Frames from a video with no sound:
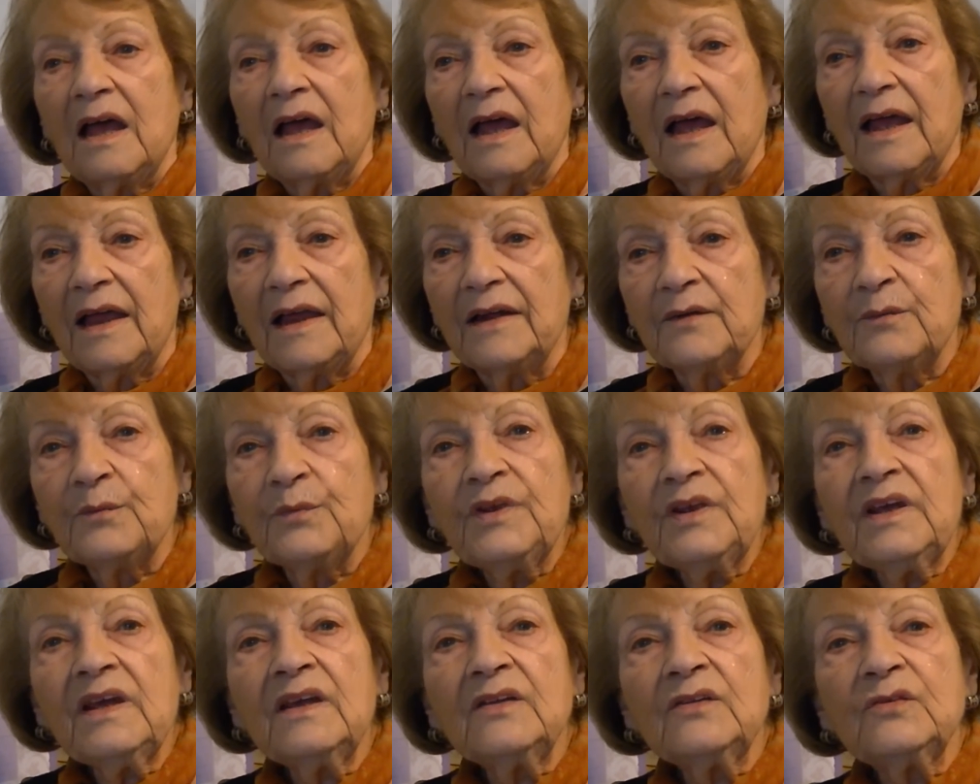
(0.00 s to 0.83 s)
And
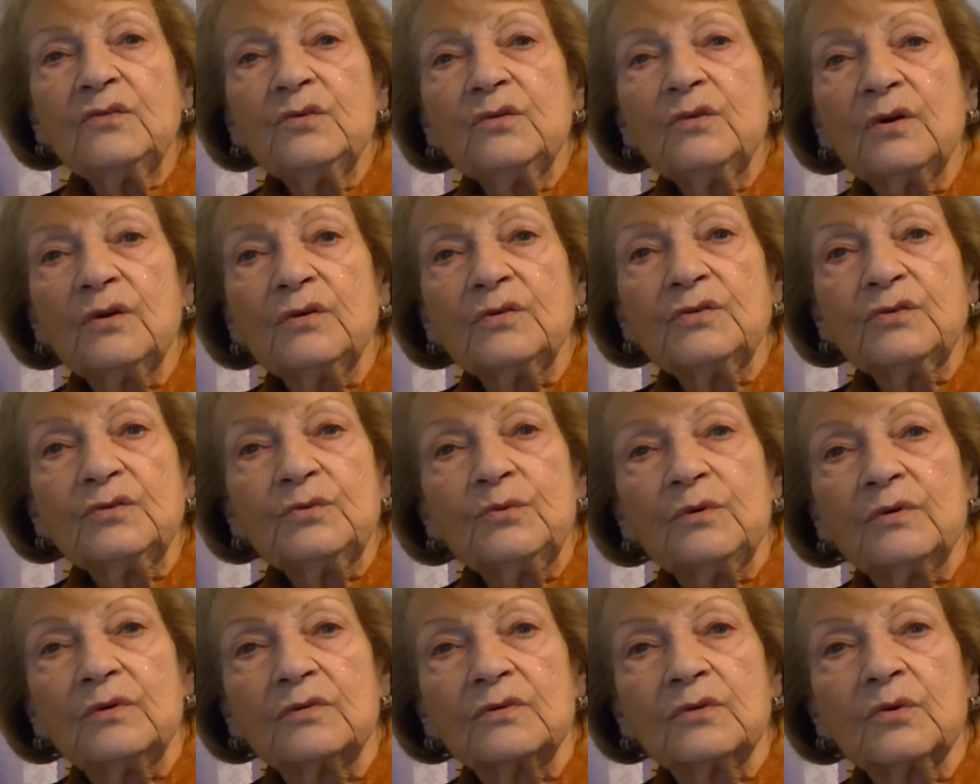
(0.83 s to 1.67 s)
we had to go to
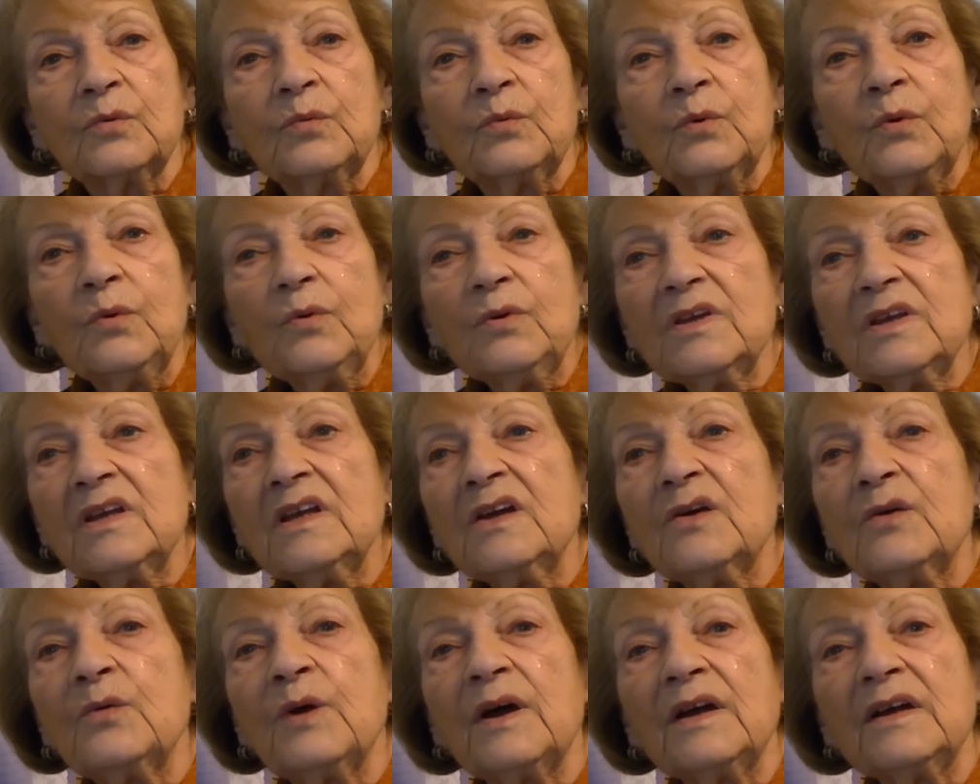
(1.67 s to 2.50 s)
work,
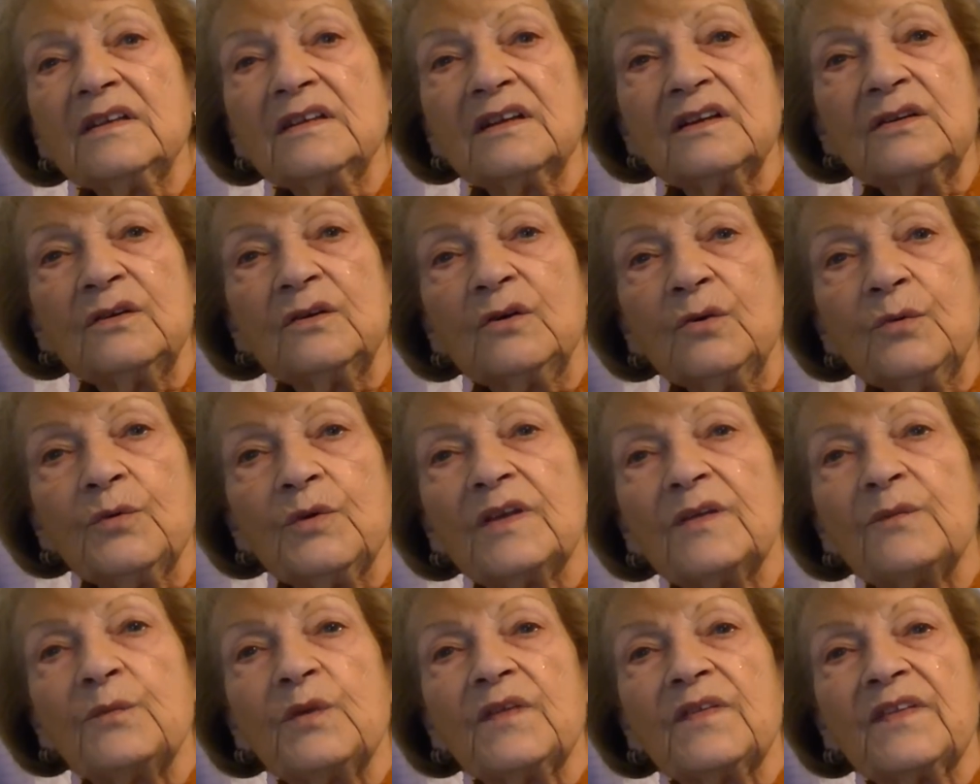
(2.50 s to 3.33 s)
walking quite a long
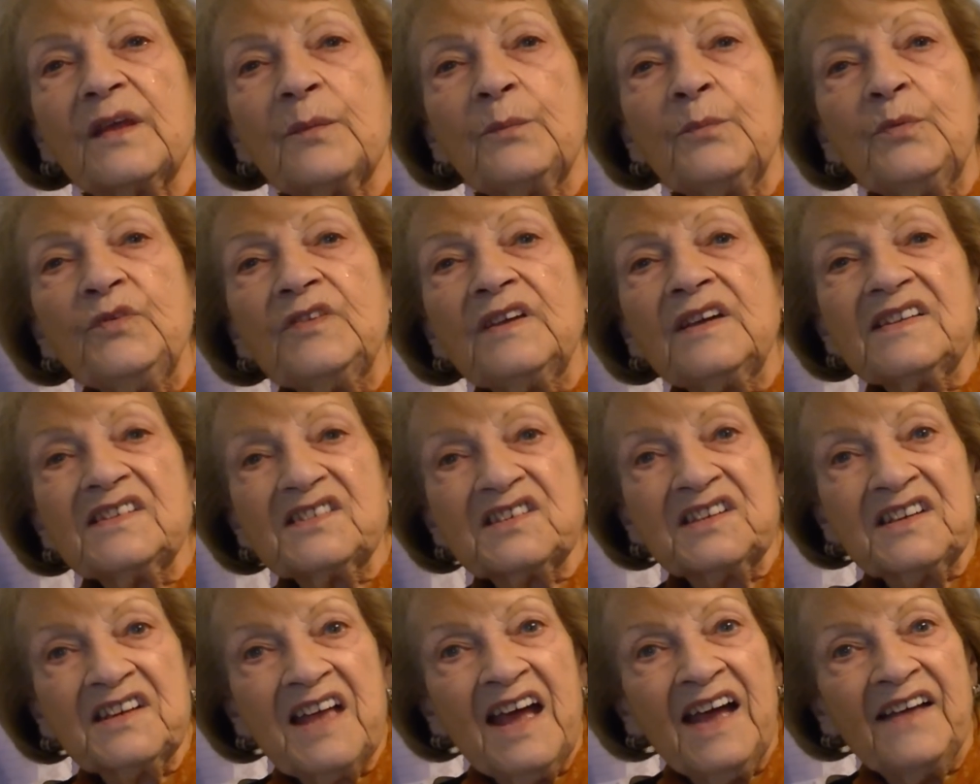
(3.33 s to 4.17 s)
way. They put us
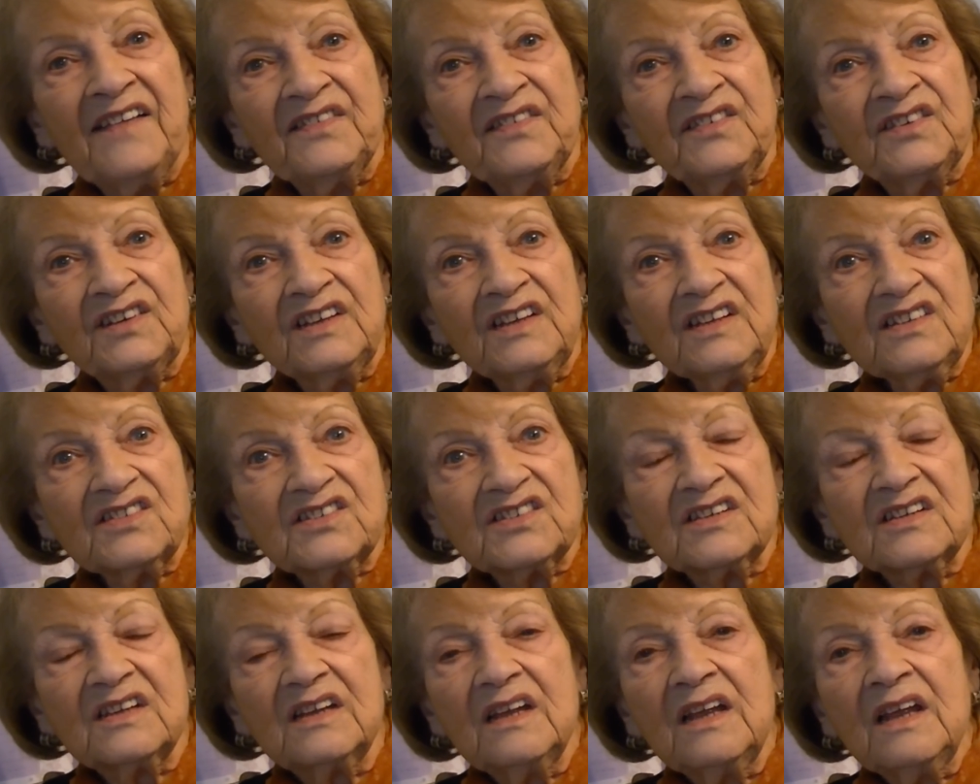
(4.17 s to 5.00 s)
in
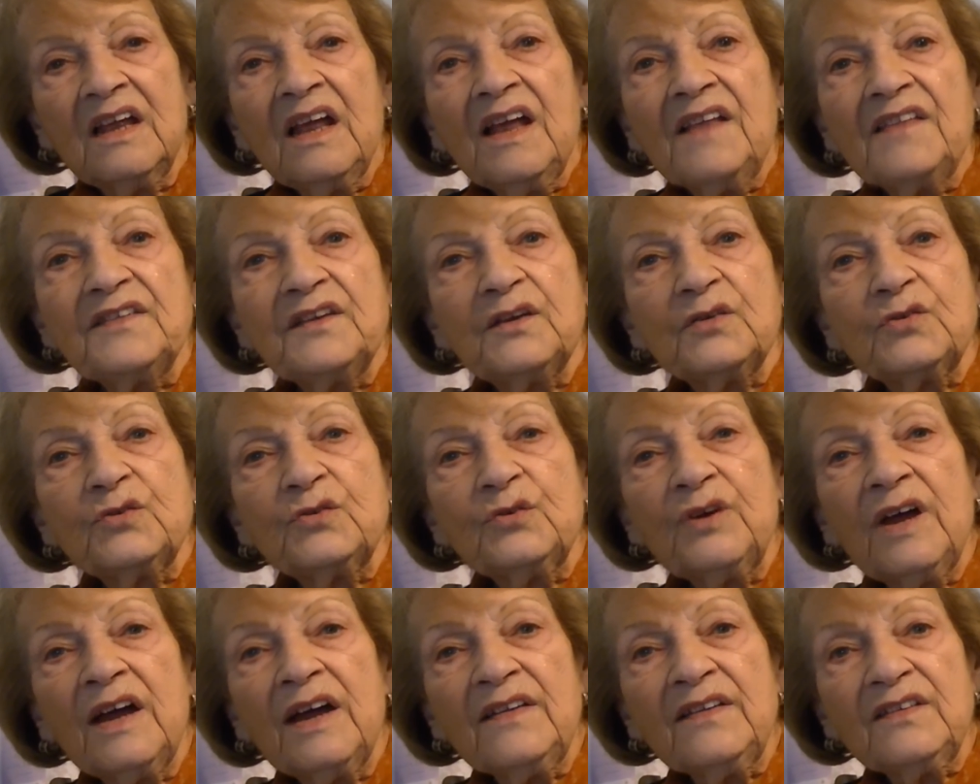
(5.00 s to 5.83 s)
hundreds, the
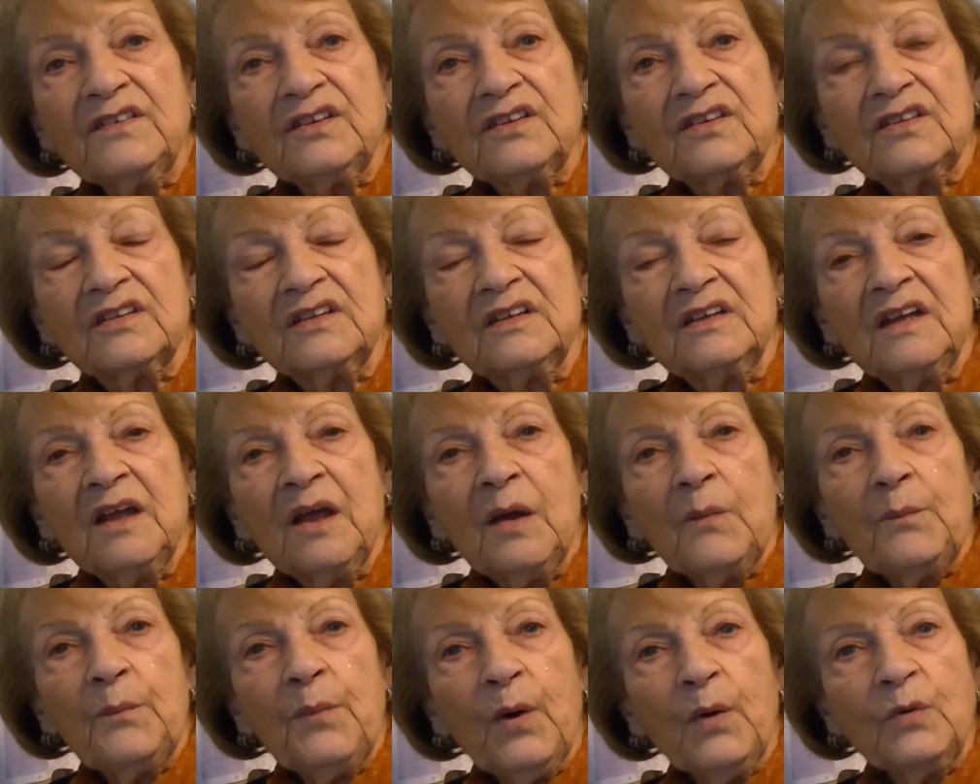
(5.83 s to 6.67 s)
200
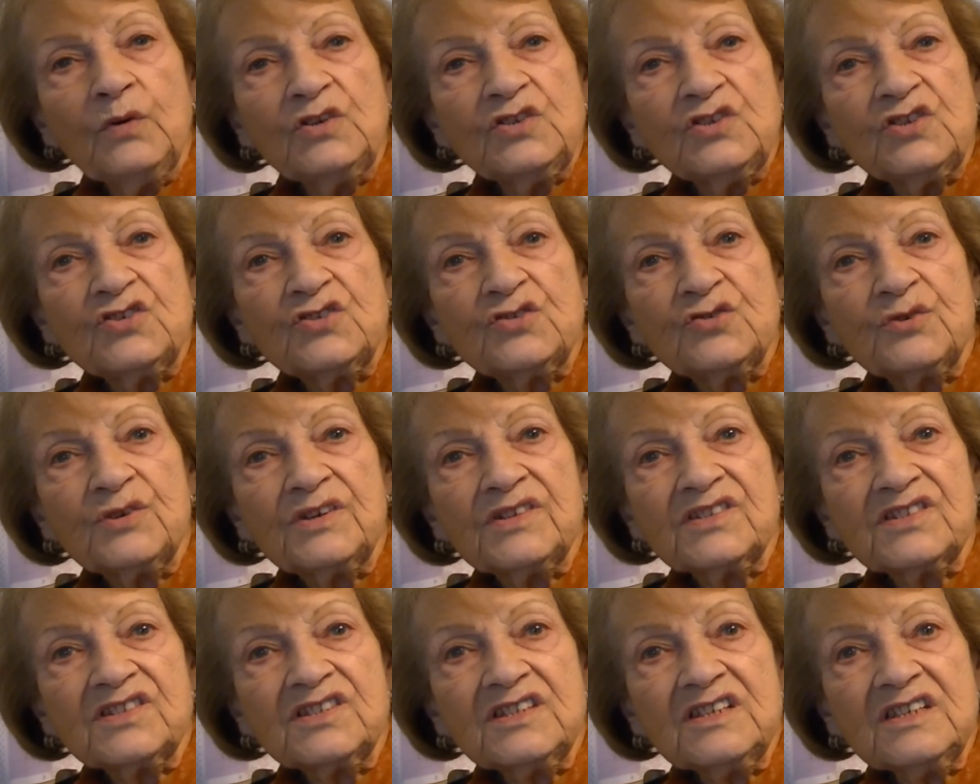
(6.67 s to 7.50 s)
Polish
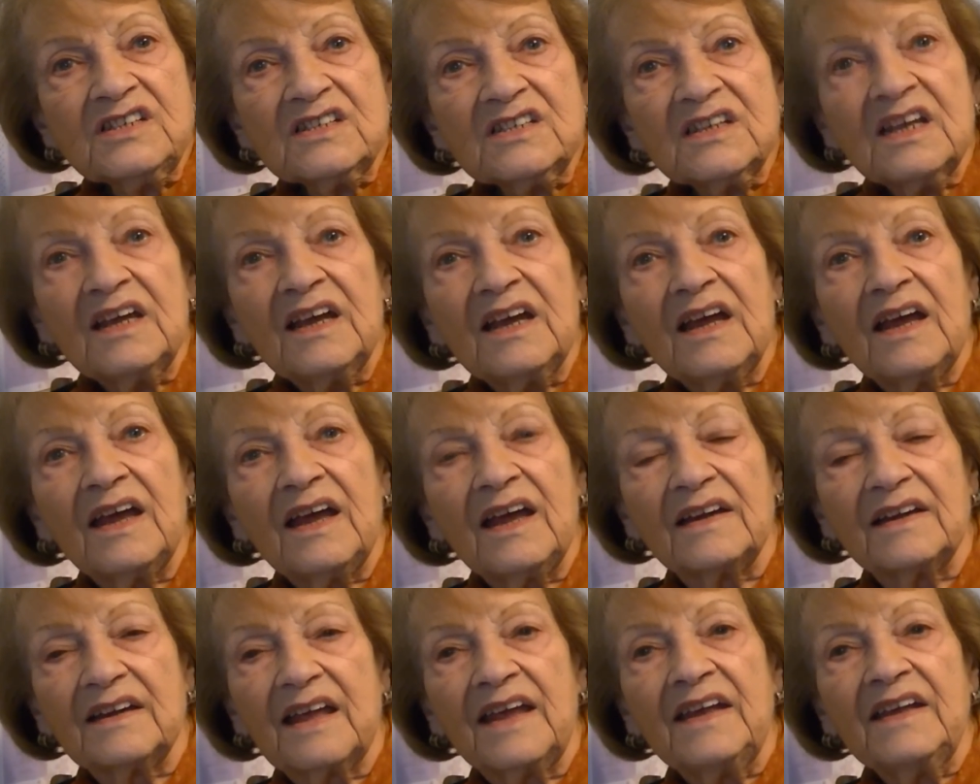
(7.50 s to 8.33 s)
Jewesses
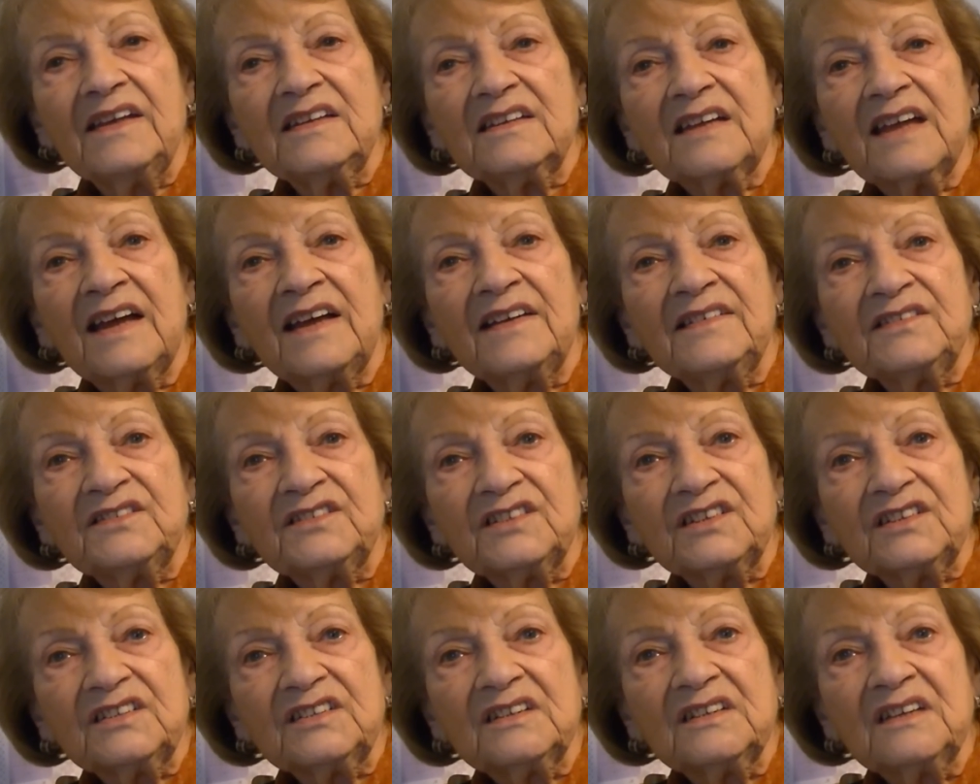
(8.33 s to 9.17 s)
and
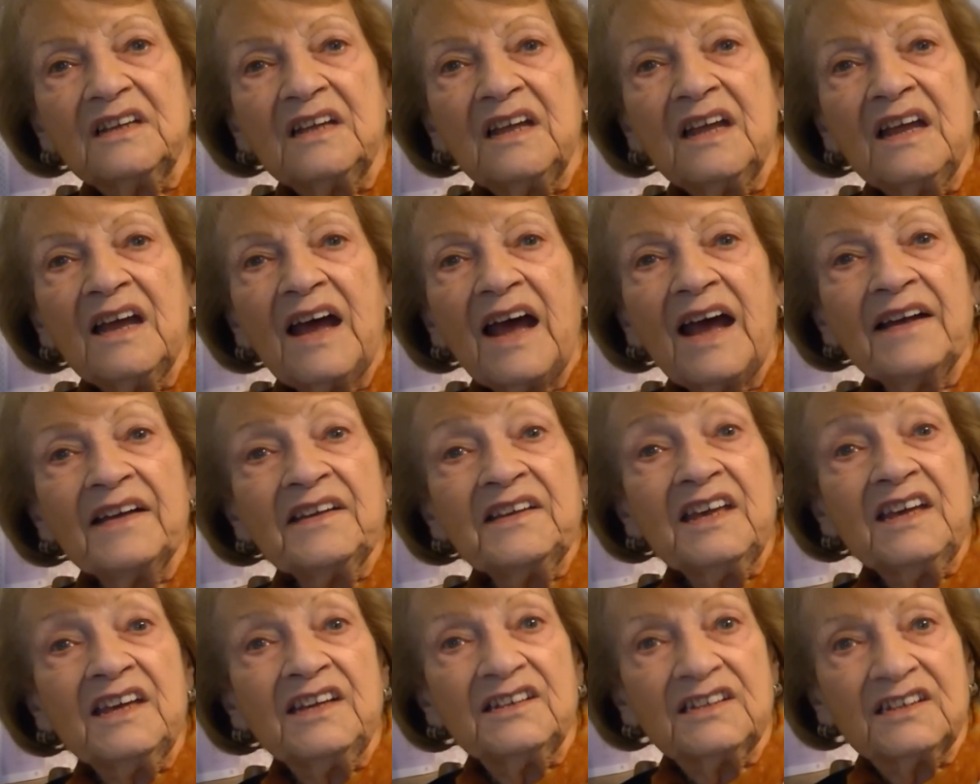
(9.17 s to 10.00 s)
800
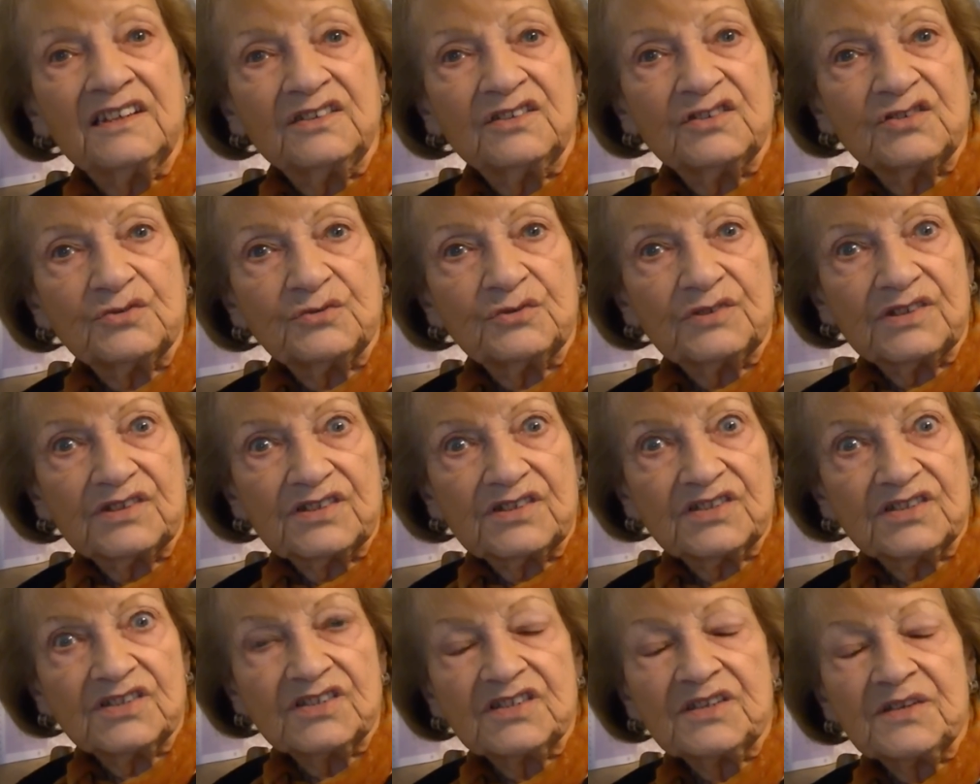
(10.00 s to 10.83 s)
Hungarian
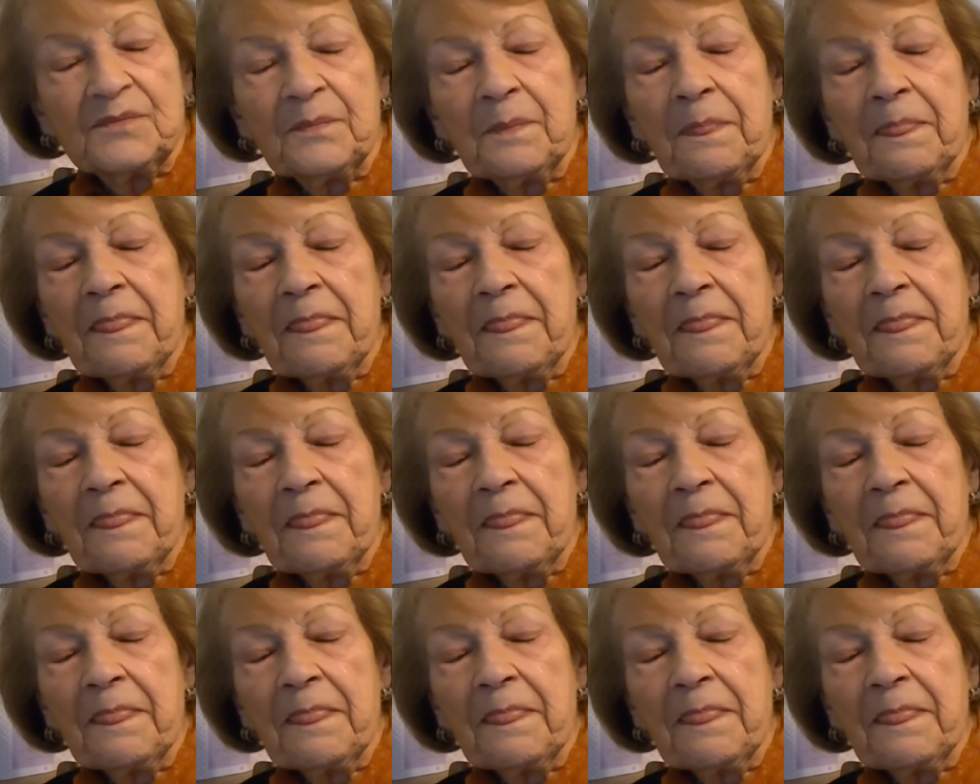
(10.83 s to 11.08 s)
Jewesses.